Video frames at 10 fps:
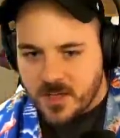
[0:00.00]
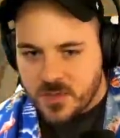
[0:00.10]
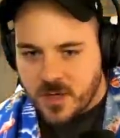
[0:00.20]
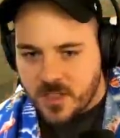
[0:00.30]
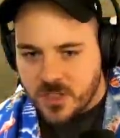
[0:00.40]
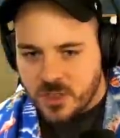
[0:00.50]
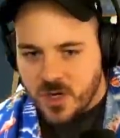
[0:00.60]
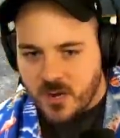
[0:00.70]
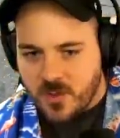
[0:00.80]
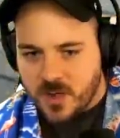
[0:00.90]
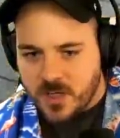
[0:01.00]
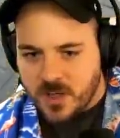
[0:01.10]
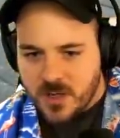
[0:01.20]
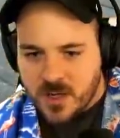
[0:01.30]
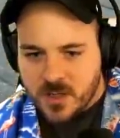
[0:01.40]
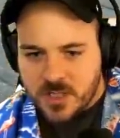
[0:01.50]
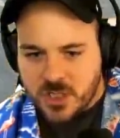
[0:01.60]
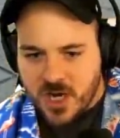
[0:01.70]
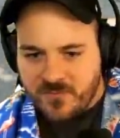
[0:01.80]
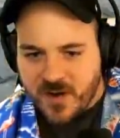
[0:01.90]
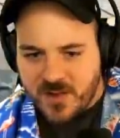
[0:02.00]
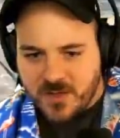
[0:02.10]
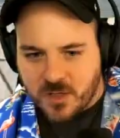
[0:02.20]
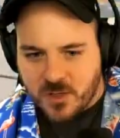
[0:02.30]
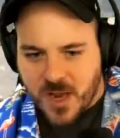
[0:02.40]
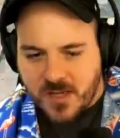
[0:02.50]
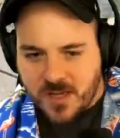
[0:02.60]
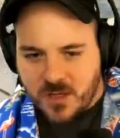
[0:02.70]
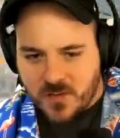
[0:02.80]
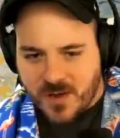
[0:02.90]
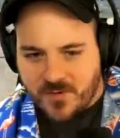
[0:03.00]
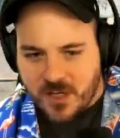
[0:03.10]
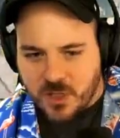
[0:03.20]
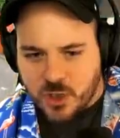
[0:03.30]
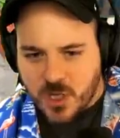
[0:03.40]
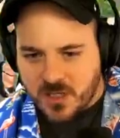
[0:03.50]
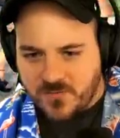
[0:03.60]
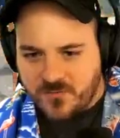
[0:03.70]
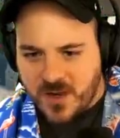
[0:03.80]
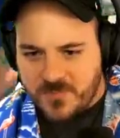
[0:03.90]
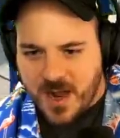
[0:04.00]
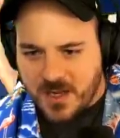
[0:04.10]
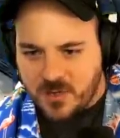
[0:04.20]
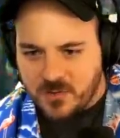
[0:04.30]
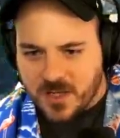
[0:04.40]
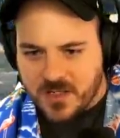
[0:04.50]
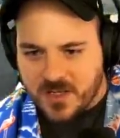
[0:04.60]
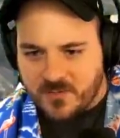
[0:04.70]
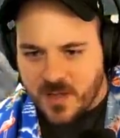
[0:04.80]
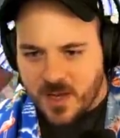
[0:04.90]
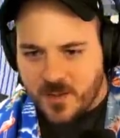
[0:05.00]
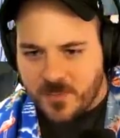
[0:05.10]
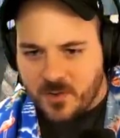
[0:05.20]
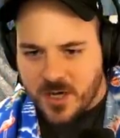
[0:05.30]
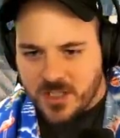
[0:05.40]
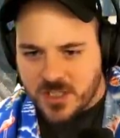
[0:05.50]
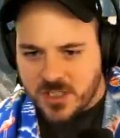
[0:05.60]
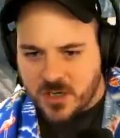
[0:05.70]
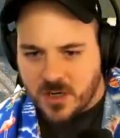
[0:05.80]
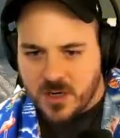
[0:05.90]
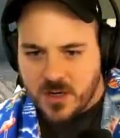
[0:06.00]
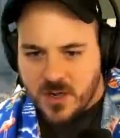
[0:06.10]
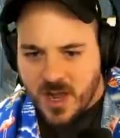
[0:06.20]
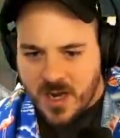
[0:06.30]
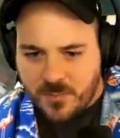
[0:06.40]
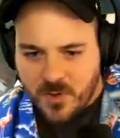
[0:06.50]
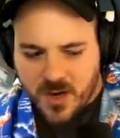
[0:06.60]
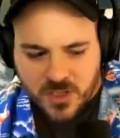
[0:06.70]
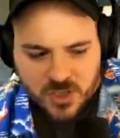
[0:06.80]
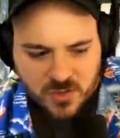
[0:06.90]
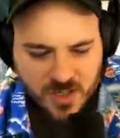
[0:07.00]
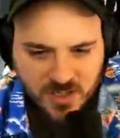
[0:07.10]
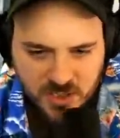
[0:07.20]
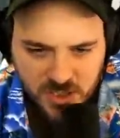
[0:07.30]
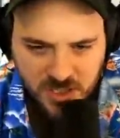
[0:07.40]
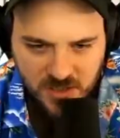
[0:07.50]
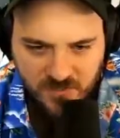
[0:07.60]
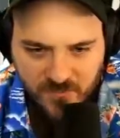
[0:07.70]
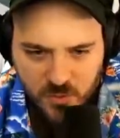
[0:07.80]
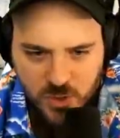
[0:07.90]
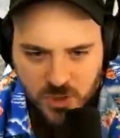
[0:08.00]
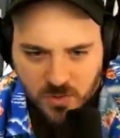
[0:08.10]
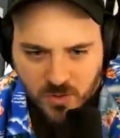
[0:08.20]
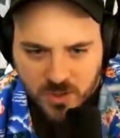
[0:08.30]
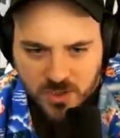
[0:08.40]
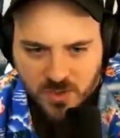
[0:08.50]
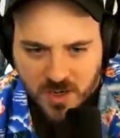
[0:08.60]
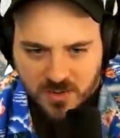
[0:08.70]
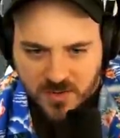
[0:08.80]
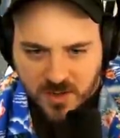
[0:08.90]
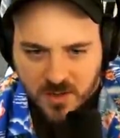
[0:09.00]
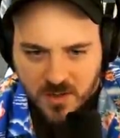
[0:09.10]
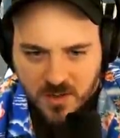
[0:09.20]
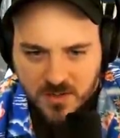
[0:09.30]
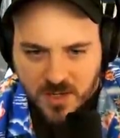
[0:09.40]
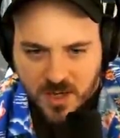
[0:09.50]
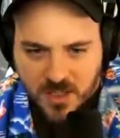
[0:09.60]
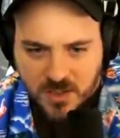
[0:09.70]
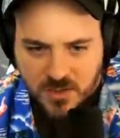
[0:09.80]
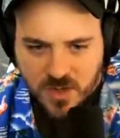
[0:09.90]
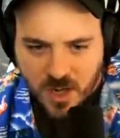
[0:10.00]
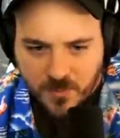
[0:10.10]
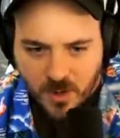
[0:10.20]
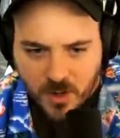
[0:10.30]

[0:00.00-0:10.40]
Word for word: It's great. Did you not want to... Did you not find anything to your liking? Do you have any constructive feedback you'd like to give me on my prices or any products you'd like to see in the future? Or is there anything that I can do to help